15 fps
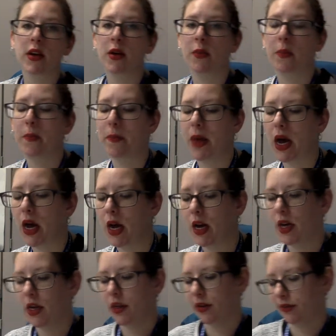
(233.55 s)

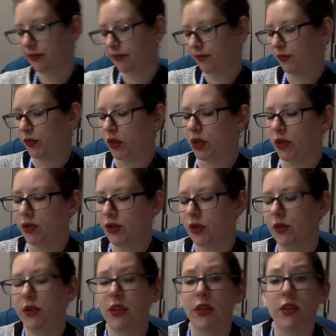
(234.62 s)
My
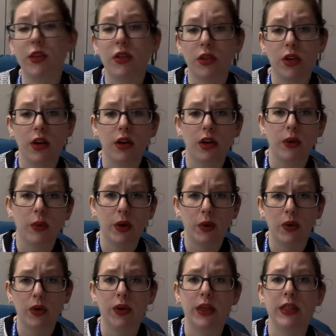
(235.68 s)
go-to sentence starter when
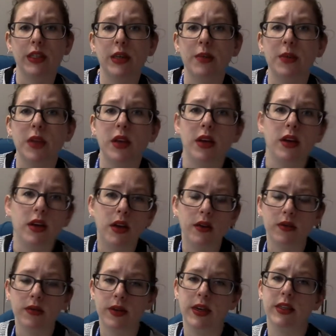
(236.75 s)
ordering something in
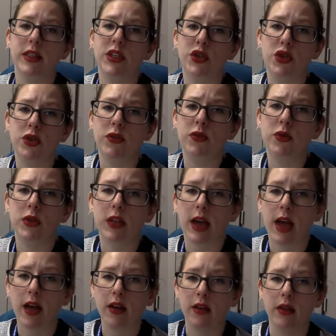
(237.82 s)
France is je
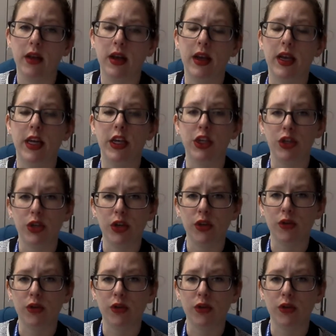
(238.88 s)
voudrais. Again, je